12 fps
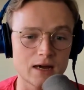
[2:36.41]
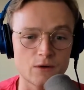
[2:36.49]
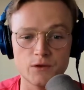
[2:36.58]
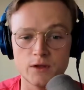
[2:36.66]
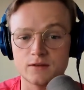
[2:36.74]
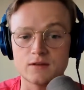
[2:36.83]
I
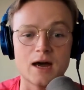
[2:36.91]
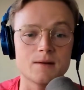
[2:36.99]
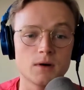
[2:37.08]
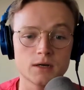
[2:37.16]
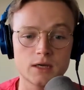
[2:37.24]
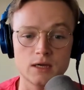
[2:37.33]
feel like Todd
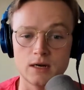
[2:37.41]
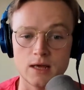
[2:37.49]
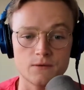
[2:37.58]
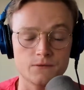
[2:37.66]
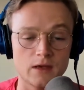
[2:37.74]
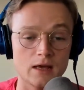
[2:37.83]
Munkin,
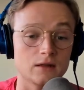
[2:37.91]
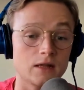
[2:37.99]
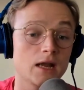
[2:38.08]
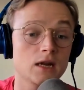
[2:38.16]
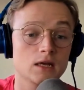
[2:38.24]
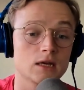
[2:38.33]
if Dan
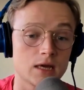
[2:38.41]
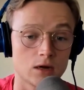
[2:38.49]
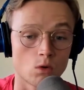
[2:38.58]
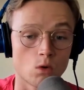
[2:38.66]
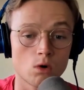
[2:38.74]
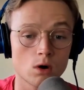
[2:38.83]
Lanning can get an
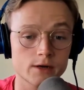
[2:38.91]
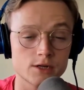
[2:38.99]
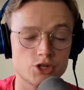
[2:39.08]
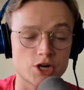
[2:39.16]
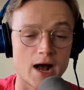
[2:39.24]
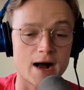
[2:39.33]
Oregon
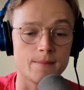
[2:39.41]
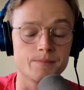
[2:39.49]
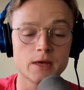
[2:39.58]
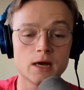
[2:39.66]
job,